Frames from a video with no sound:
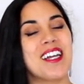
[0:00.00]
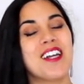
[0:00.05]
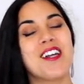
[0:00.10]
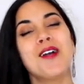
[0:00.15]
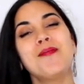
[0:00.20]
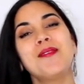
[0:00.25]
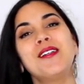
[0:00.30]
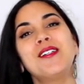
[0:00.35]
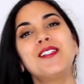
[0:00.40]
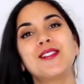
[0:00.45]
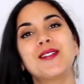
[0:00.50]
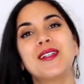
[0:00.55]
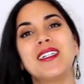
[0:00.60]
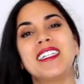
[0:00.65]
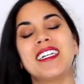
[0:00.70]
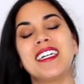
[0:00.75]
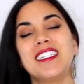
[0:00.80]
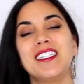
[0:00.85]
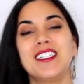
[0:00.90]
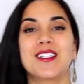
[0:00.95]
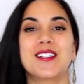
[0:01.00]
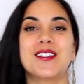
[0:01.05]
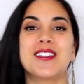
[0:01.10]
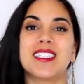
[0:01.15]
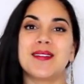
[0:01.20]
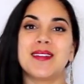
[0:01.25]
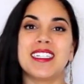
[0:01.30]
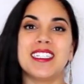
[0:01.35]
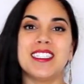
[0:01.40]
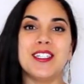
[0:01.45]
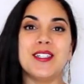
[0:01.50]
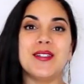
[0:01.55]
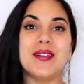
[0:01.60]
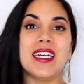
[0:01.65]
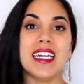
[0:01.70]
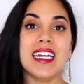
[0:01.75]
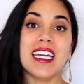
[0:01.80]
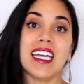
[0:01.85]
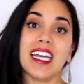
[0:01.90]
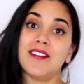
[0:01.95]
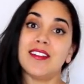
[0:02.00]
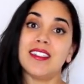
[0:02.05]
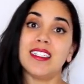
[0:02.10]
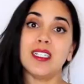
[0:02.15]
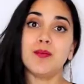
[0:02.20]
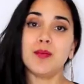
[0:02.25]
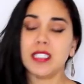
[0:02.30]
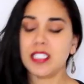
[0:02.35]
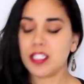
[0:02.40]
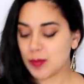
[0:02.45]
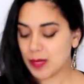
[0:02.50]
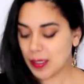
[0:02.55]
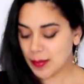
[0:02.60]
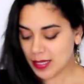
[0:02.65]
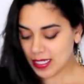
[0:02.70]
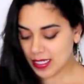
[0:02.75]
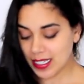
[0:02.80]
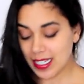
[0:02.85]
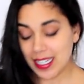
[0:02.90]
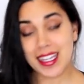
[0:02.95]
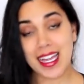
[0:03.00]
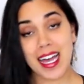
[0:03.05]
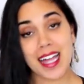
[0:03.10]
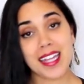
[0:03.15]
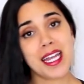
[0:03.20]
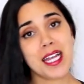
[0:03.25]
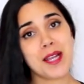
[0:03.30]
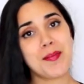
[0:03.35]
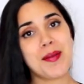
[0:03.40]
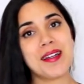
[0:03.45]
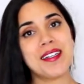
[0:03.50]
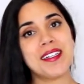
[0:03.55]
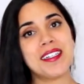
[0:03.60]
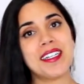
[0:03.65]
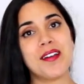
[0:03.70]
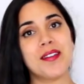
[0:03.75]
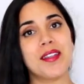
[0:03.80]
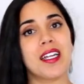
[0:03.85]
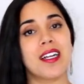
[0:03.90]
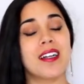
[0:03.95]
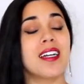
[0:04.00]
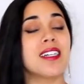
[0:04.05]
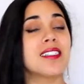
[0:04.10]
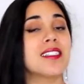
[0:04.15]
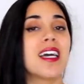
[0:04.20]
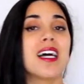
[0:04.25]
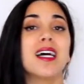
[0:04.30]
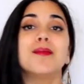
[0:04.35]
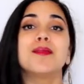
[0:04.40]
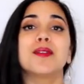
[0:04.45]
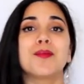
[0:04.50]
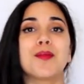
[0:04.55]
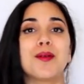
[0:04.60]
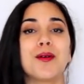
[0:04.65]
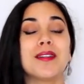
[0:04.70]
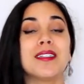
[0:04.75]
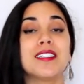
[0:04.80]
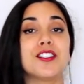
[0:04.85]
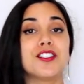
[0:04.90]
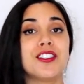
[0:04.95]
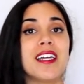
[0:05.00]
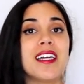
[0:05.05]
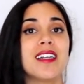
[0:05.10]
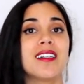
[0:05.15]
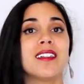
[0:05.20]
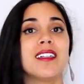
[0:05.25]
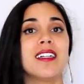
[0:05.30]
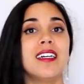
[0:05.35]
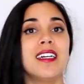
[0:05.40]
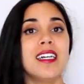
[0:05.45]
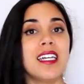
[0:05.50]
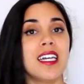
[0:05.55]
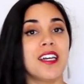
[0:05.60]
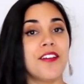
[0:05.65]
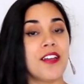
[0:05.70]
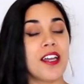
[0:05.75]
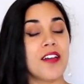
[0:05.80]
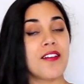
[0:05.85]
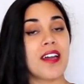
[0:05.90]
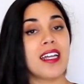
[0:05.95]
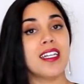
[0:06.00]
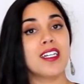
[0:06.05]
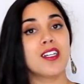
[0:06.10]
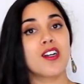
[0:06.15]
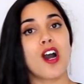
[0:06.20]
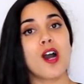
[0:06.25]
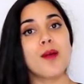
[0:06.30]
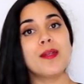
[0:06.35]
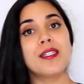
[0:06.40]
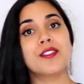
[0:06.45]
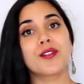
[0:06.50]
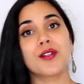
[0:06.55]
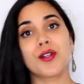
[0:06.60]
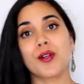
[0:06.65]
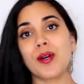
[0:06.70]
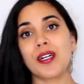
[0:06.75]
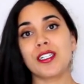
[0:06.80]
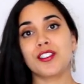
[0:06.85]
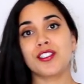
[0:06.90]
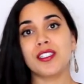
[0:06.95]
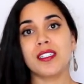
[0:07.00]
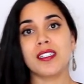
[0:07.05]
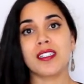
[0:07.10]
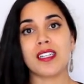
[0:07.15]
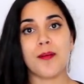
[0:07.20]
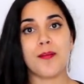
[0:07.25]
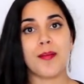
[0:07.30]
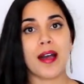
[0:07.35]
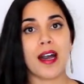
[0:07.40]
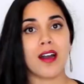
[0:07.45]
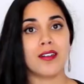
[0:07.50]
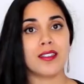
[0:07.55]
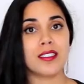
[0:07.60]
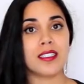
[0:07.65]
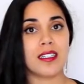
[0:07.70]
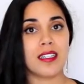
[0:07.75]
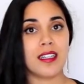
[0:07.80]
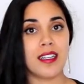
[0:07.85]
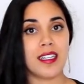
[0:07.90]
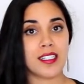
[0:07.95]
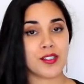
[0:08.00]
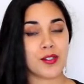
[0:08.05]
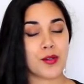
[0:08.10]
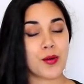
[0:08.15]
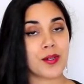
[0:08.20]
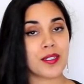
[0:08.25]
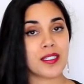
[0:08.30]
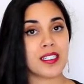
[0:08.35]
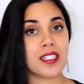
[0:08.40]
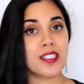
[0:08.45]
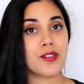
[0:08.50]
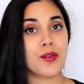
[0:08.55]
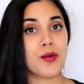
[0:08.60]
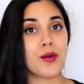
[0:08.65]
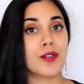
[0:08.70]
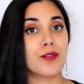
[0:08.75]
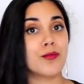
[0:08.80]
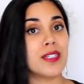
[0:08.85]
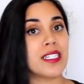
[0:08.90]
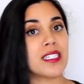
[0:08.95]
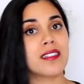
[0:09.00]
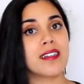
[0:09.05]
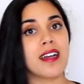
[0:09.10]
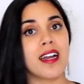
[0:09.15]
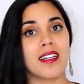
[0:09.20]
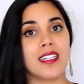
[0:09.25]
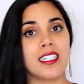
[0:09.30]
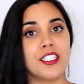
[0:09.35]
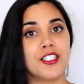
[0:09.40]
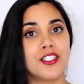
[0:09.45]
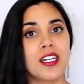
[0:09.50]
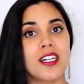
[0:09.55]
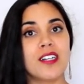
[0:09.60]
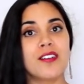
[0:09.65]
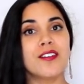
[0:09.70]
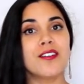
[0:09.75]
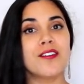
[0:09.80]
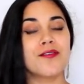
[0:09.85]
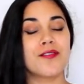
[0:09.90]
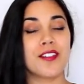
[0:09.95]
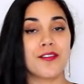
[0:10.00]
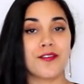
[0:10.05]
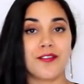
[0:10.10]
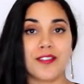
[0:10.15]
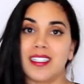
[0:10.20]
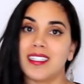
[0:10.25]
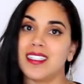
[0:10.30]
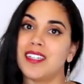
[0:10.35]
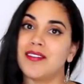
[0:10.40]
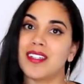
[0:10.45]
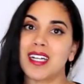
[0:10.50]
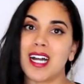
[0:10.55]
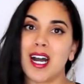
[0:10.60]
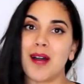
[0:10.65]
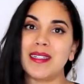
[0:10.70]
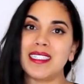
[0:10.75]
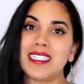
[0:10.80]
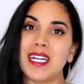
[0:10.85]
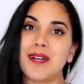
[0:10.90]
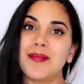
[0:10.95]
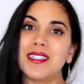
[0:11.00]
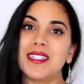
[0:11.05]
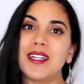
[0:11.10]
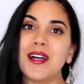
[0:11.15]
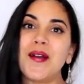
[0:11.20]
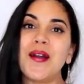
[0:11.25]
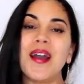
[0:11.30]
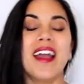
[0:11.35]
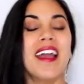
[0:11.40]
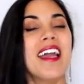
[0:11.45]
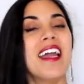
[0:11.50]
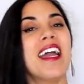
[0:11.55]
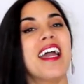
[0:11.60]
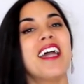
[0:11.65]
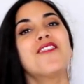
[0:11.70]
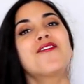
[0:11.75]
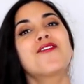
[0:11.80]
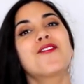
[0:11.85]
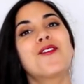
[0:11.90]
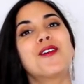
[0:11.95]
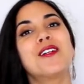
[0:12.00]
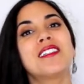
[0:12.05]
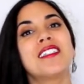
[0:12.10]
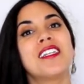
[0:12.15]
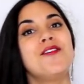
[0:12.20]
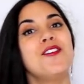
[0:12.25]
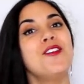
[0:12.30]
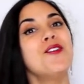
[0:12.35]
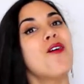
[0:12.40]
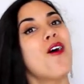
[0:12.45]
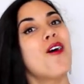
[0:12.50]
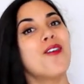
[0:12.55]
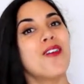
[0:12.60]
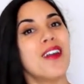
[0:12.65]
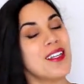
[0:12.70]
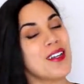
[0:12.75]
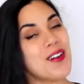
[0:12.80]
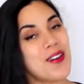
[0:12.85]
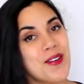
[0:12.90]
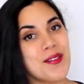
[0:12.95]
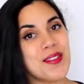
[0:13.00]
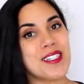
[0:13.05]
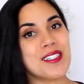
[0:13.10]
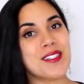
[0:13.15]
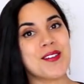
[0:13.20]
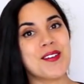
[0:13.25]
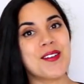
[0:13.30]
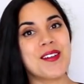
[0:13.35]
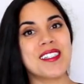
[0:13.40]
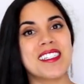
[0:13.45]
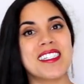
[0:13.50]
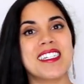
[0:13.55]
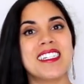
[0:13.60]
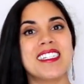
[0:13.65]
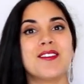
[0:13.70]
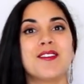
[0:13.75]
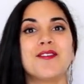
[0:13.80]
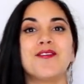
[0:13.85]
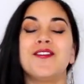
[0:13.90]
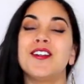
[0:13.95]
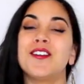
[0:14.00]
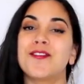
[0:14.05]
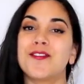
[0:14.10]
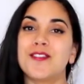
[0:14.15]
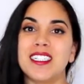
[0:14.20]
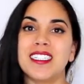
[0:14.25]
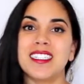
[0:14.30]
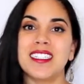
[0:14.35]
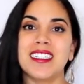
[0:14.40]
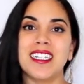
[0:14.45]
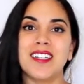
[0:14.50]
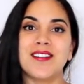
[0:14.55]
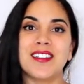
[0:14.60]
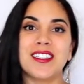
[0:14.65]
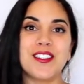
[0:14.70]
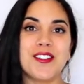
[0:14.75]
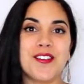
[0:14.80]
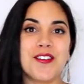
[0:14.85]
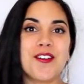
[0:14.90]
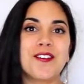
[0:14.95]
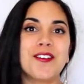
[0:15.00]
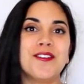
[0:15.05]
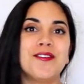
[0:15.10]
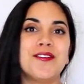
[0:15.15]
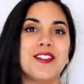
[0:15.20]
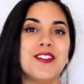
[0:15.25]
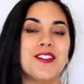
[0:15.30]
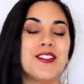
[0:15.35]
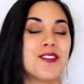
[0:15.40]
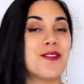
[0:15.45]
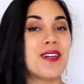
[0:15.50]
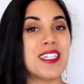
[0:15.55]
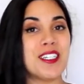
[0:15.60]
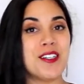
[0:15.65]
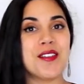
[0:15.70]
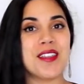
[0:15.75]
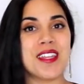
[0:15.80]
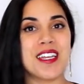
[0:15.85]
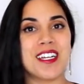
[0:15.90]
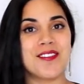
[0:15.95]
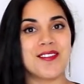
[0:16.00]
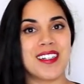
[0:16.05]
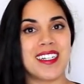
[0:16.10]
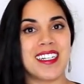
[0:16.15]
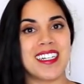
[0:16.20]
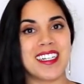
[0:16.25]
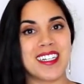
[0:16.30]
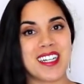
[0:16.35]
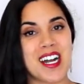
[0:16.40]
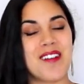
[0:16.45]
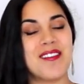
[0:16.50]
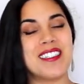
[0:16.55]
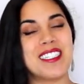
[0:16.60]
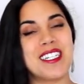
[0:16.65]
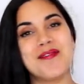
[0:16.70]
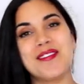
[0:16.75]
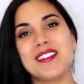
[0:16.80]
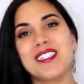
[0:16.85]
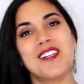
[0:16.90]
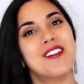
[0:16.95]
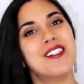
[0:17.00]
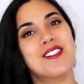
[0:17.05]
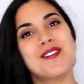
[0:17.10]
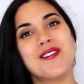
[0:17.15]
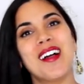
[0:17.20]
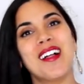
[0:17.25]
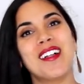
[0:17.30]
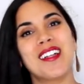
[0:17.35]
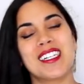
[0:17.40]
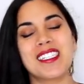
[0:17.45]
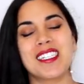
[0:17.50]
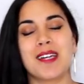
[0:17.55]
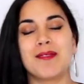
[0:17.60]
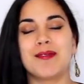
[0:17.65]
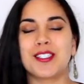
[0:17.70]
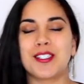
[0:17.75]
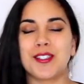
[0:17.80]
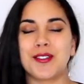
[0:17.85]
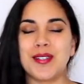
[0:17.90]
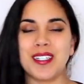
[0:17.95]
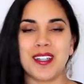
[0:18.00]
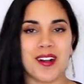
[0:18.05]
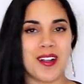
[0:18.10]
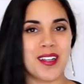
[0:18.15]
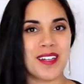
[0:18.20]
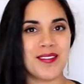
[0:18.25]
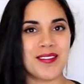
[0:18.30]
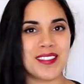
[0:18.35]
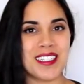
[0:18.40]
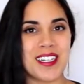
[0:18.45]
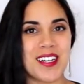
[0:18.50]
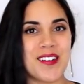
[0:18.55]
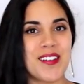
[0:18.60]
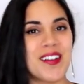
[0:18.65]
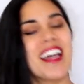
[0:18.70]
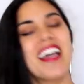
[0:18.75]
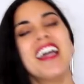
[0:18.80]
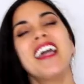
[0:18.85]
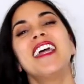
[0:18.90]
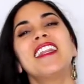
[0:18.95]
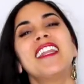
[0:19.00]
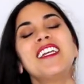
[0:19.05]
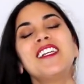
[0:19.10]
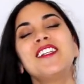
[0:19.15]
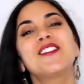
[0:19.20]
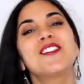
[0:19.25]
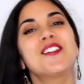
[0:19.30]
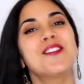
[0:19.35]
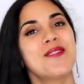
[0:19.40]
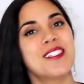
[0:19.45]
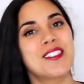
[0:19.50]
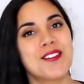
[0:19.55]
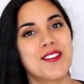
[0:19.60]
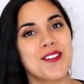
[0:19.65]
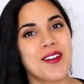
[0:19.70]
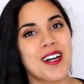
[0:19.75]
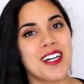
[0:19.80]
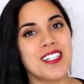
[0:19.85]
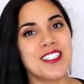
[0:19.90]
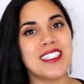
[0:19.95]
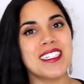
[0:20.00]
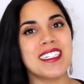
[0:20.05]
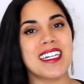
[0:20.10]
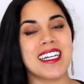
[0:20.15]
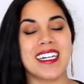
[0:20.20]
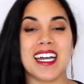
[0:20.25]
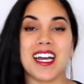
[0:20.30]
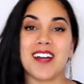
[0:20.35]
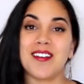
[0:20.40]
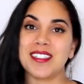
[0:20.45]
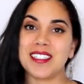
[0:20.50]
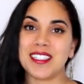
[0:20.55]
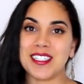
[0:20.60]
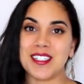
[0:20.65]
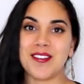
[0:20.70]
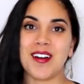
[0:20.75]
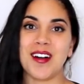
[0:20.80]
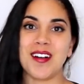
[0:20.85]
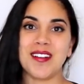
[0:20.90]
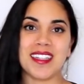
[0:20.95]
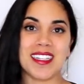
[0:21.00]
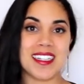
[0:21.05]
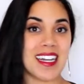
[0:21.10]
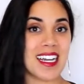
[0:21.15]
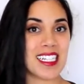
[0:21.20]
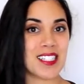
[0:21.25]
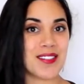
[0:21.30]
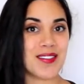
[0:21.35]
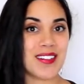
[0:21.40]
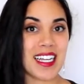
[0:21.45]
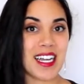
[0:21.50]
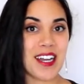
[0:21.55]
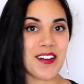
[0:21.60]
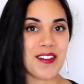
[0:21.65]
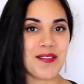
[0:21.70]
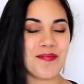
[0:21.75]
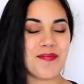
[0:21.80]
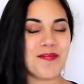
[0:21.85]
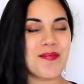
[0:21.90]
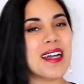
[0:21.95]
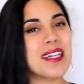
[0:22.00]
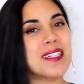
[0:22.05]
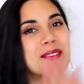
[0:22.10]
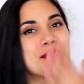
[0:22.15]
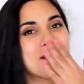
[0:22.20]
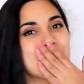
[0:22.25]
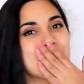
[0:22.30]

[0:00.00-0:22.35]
I hope you enjoyed it and you learned something new. If you did, please remember to click that like button down there as it helps support this channel. If you have any comments or questions about this corset or Restyle in general, feel free to leave a comment down below. And of course, if you already own this corset, feel free to leave us your review and what you think of it in a comment down below as well, because I'm sure we'd all love to know. Thank you so much for watching, and I will see you all in the next video. Bye!